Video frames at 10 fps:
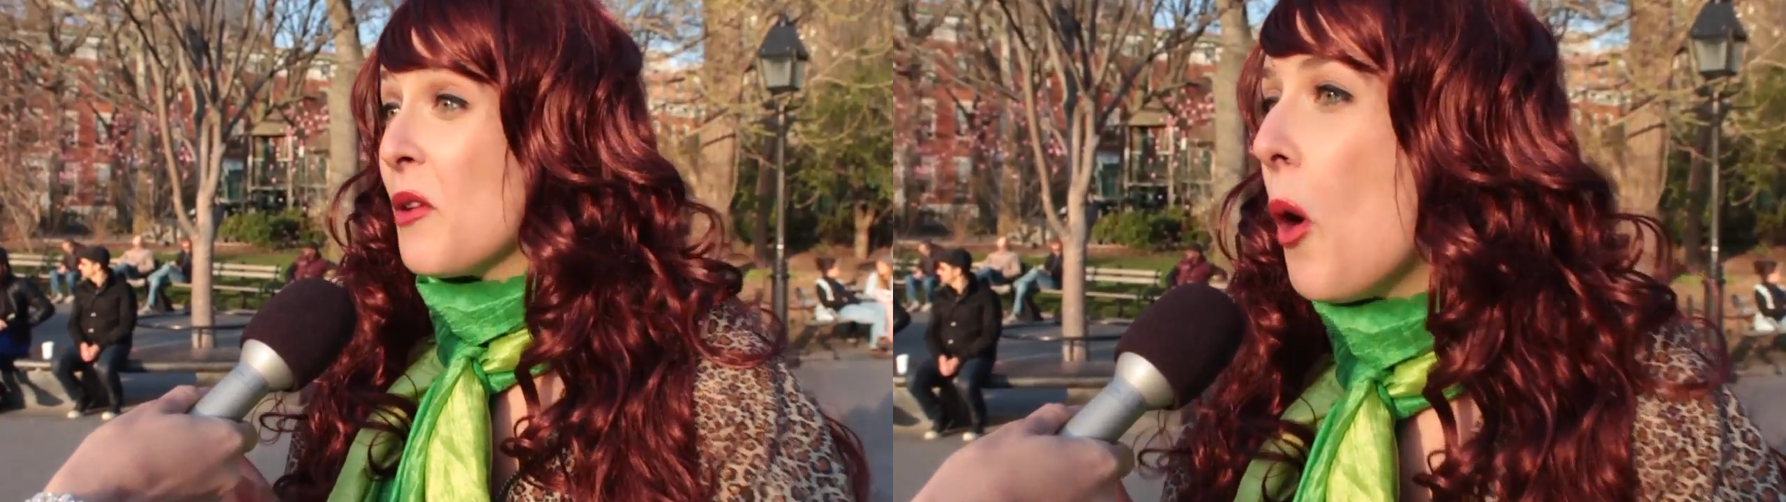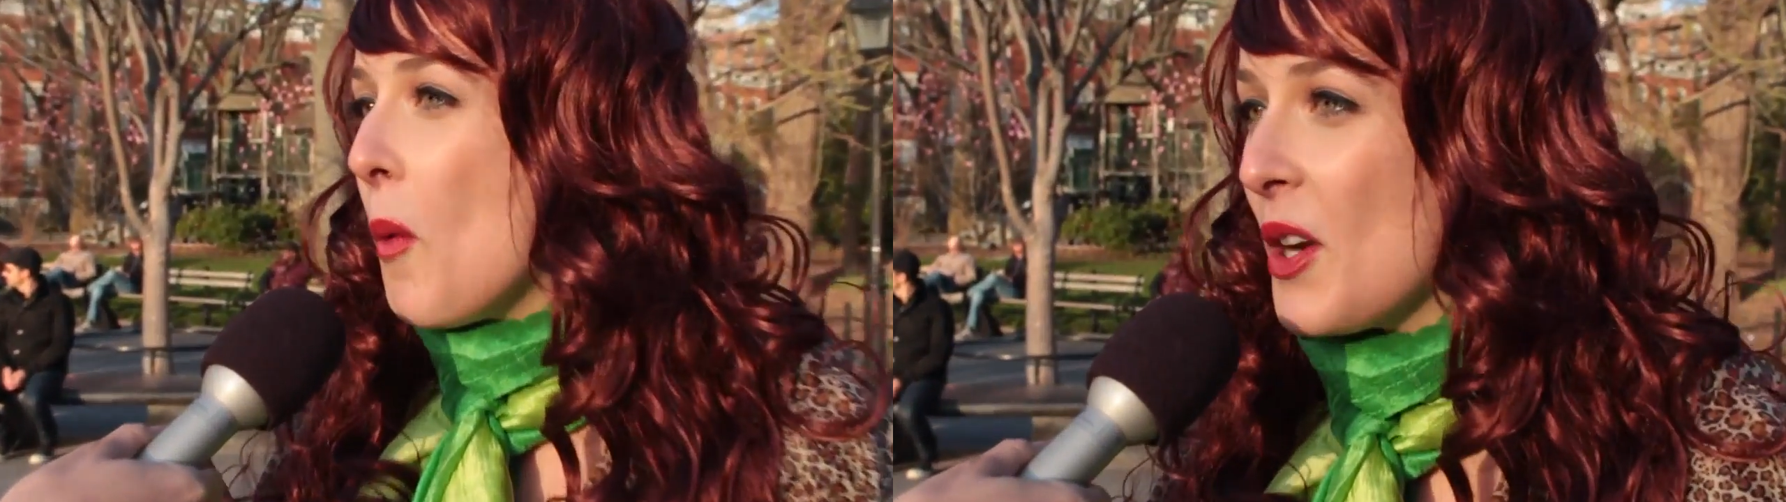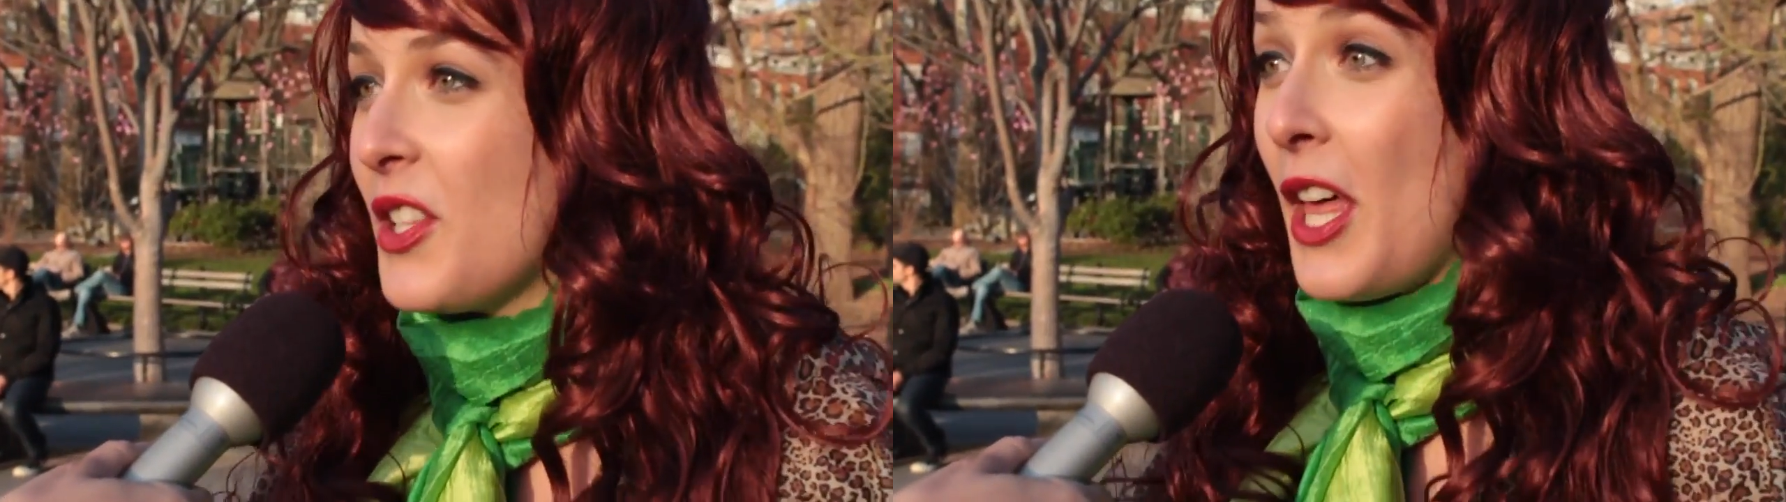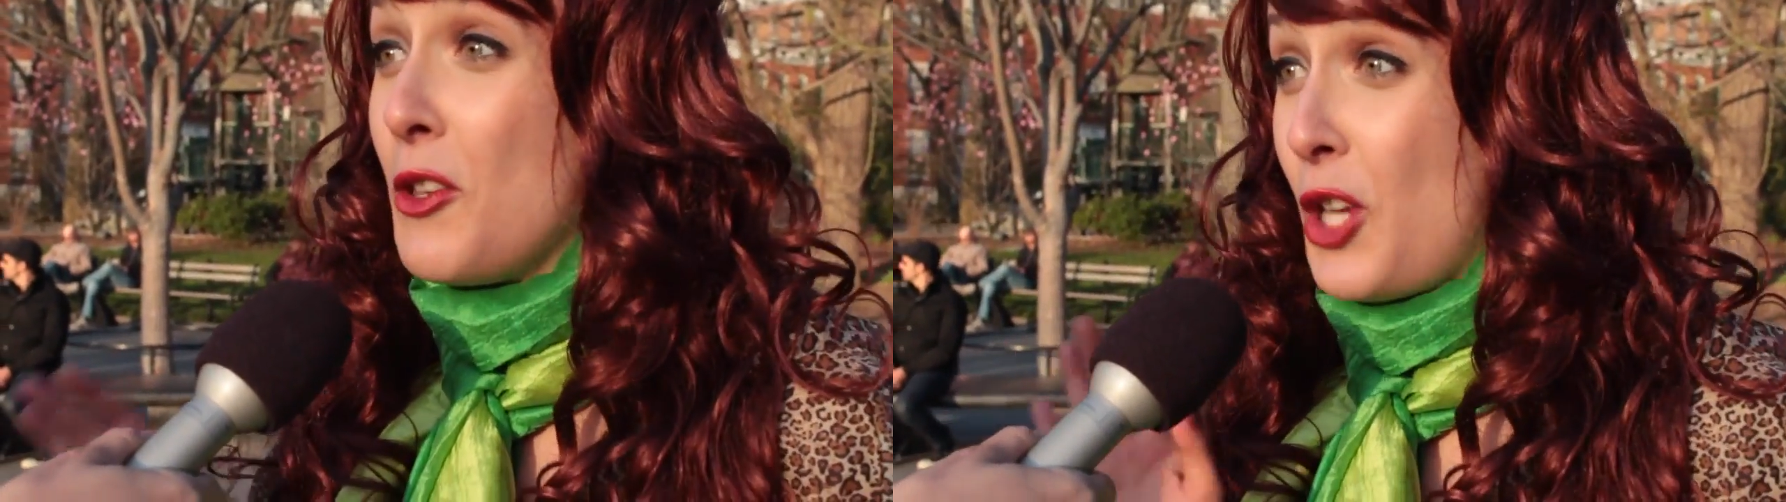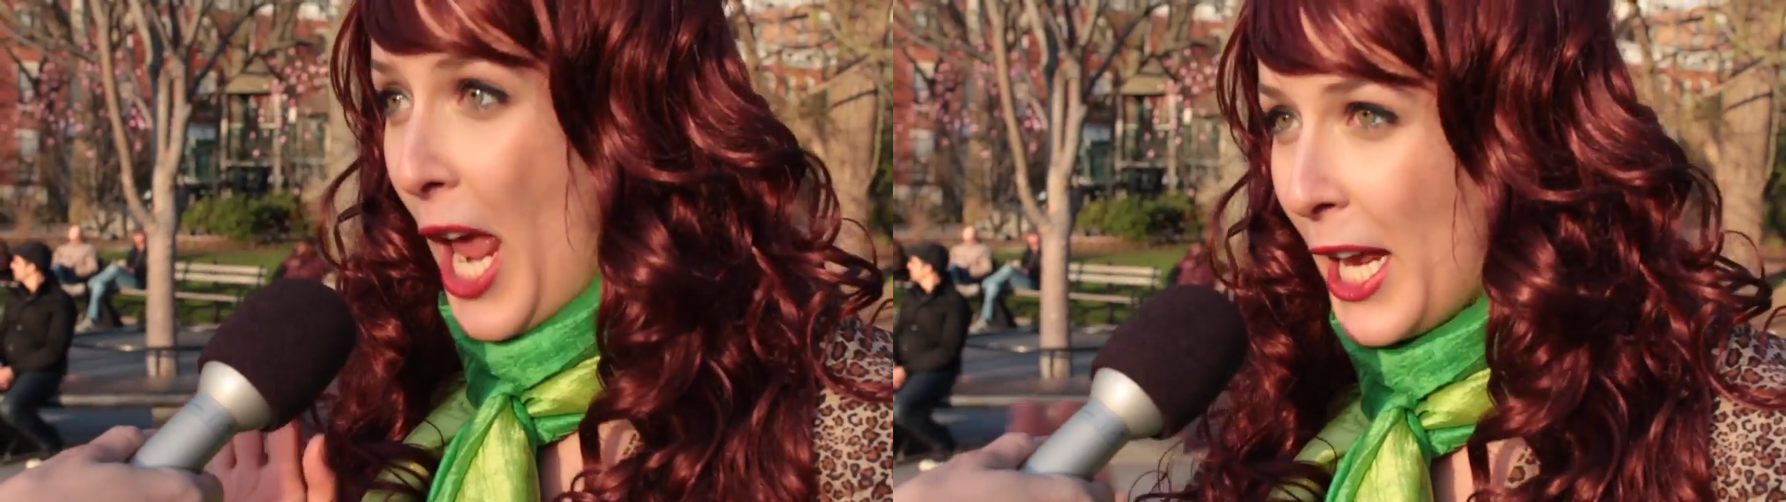to go watch the
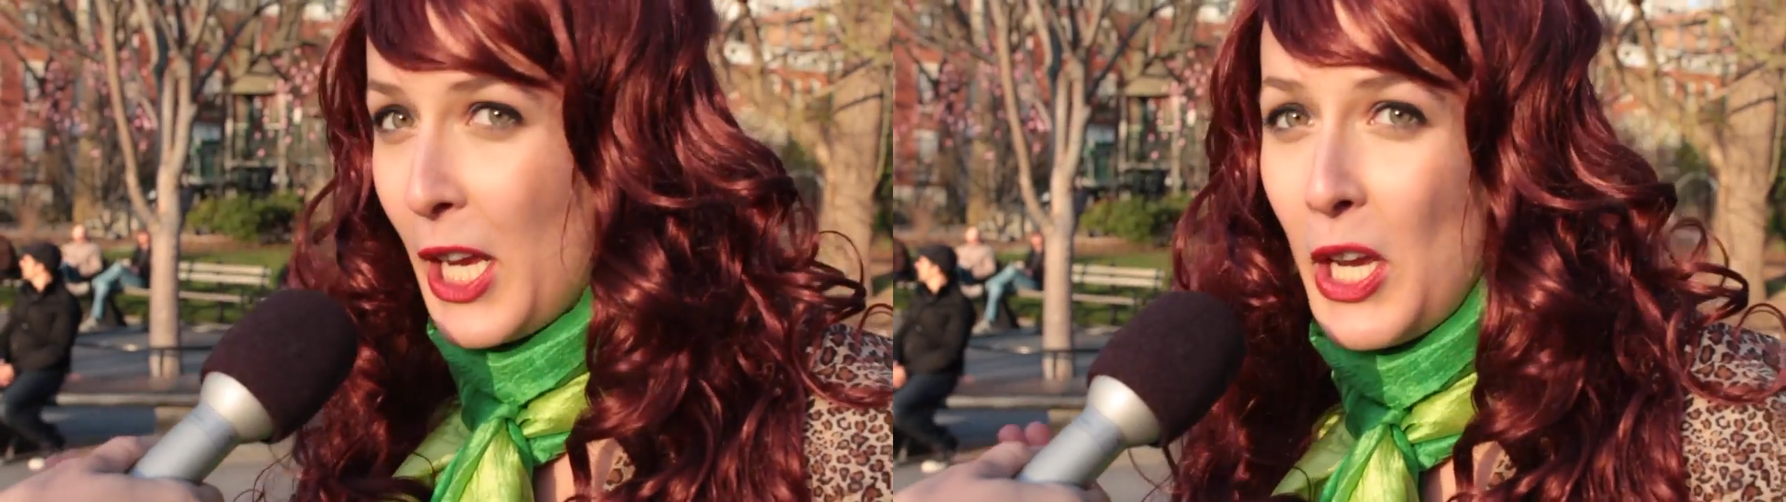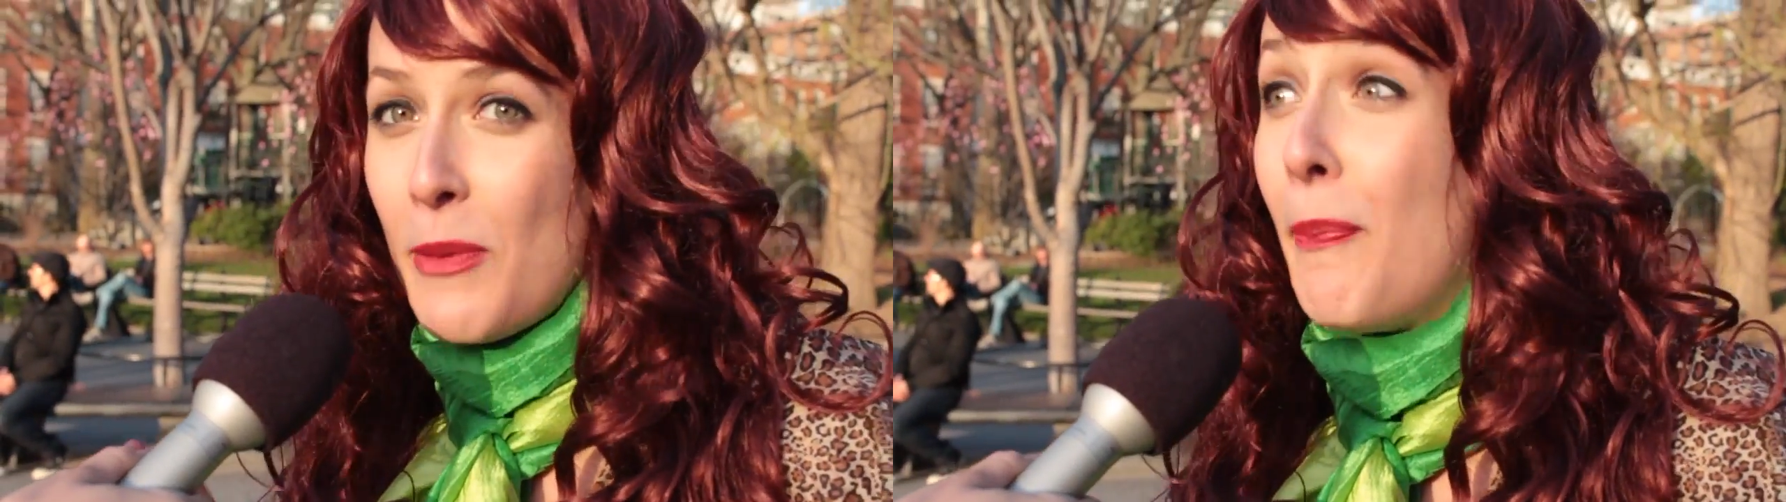Yankees